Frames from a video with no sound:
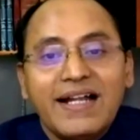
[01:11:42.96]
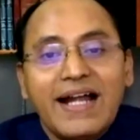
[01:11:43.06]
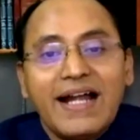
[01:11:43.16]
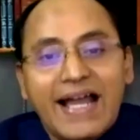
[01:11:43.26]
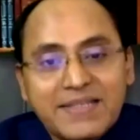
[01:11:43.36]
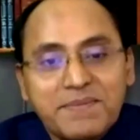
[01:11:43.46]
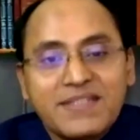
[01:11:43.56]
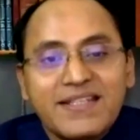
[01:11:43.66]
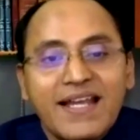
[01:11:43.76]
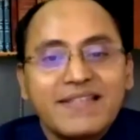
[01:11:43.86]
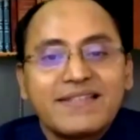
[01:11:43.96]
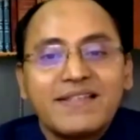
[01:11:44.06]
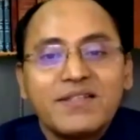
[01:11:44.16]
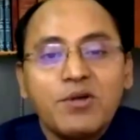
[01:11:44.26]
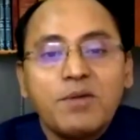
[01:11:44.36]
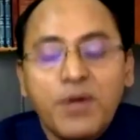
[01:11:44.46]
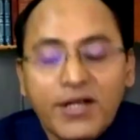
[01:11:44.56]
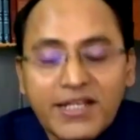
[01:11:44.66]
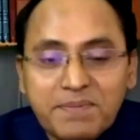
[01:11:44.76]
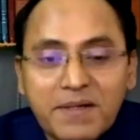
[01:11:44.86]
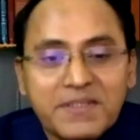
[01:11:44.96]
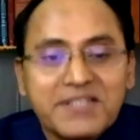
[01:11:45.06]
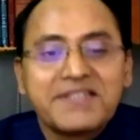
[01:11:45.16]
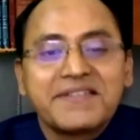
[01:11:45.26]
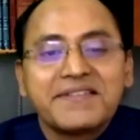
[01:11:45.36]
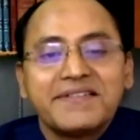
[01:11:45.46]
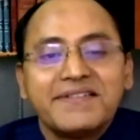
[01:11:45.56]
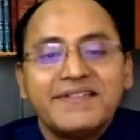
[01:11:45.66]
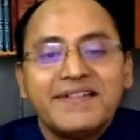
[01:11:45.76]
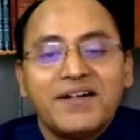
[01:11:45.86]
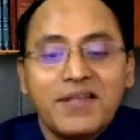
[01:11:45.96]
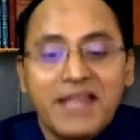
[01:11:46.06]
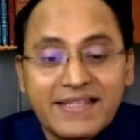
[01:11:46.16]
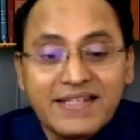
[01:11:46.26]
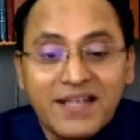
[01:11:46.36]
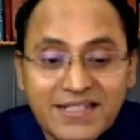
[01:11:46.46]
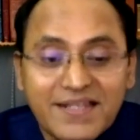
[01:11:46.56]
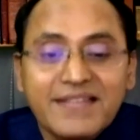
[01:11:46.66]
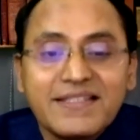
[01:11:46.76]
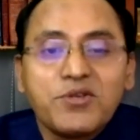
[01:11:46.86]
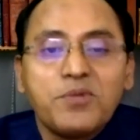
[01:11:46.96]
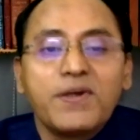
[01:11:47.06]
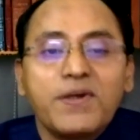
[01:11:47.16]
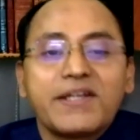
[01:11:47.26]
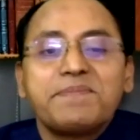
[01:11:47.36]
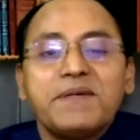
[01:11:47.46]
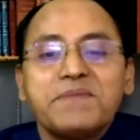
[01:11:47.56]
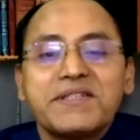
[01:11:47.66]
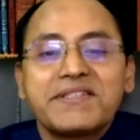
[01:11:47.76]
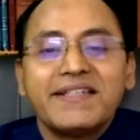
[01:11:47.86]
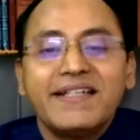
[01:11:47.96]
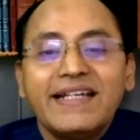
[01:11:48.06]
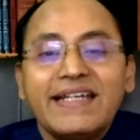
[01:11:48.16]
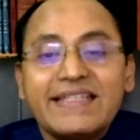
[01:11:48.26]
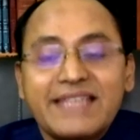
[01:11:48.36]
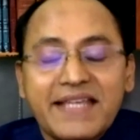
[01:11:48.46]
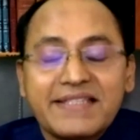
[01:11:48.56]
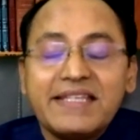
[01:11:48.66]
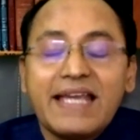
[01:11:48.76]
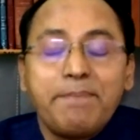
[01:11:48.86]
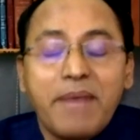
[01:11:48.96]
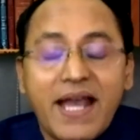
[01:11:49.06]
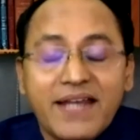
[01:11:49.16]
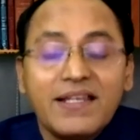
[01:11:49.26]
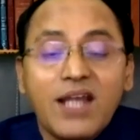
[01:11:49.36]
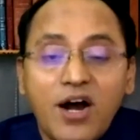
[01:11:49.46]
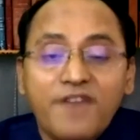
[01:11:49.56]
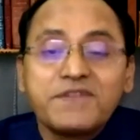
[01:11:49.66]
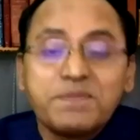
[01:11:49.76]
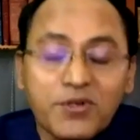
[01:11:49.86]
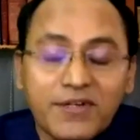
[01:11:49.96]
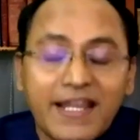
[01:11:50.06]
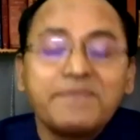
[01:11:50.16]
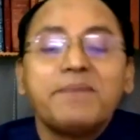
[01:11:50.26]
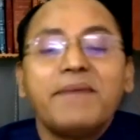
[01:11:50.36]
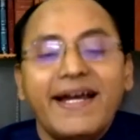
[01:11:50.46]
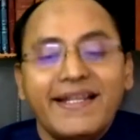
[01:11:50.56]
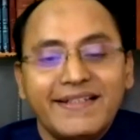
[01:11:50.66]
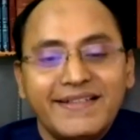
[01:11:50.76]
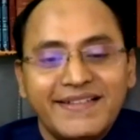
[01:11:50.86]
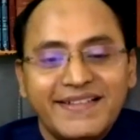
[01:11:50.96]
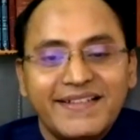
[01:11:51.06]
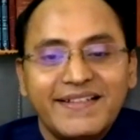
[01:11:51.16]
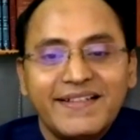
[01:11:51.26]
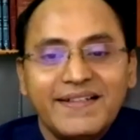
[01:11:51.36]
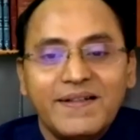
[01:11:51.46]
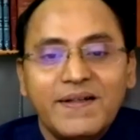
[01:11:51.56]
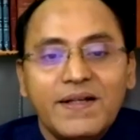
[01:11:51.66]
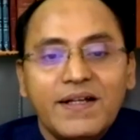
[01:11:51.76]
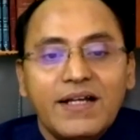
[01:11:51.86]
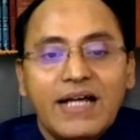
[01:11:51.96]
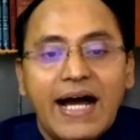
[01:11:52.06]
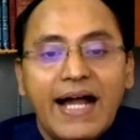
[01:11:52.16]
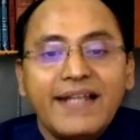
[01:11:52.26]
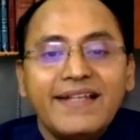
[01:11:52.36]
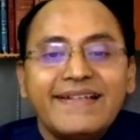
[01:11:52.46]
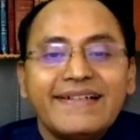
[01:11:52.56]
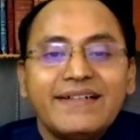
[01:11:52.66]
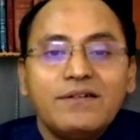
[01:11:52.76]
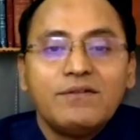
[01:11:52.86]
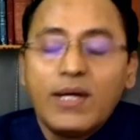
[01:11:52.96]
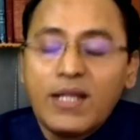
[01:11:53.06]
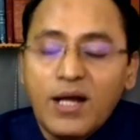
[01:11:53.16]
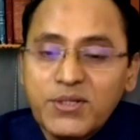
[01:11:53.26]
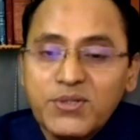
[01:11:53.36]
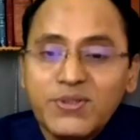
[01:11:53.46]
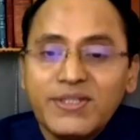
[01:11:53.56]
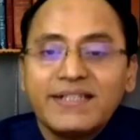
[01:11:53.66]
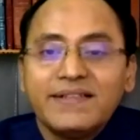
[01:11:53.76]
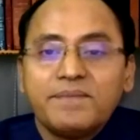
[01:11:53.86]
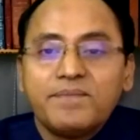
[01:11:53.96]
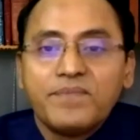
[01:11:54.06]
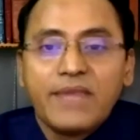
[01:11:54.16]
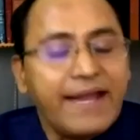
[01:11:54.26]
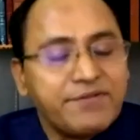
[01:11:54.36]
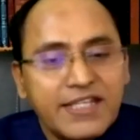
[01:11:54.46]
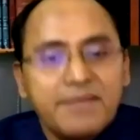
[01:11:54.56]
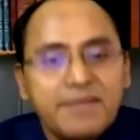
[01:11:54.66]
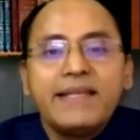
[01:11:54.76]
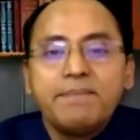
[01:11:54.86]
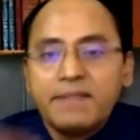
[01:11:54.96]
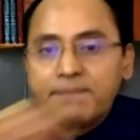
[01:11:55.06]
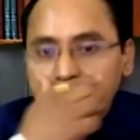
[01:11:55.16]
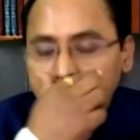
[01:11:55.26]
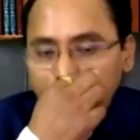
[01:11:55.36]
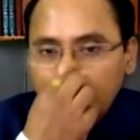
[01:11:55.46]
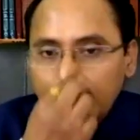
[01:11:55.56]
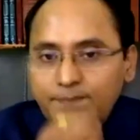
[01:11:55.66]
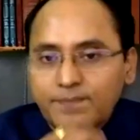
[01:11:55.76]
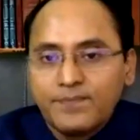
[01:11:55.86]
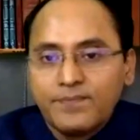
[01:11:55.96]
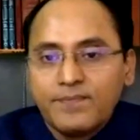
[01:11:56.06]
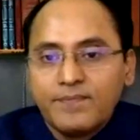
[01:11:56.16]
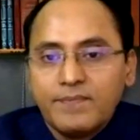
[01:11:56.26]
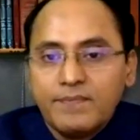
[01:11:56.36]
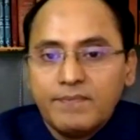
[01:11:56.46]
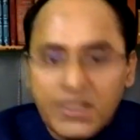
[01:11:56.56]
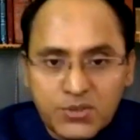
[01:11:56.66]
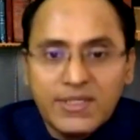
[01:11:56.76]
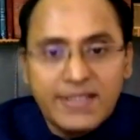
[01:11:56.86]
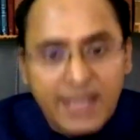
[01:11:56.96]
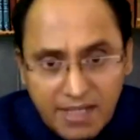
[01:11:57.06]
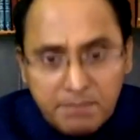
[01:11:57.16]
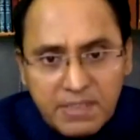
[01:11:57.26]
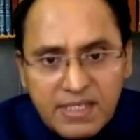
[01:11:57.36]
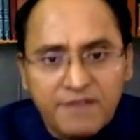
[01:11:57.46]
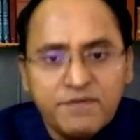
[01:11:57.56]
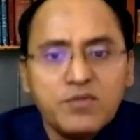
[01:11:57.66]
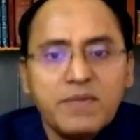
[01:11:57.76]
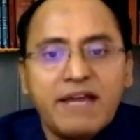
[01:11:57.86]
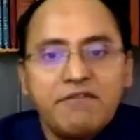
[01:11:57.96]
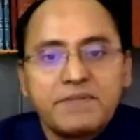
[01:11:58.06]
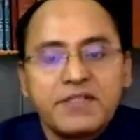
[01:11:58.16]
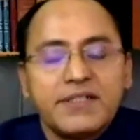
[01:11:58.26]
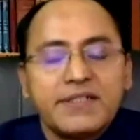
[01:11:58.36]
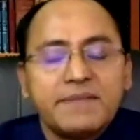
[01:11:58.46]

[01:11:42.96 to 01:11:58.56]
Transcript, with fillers: as much as your pocket permits, or as costly as is your pocket permits. He says, the apparel oft proclaim the man. And while arguing, I've seen many people, not only that, many of you may have observed,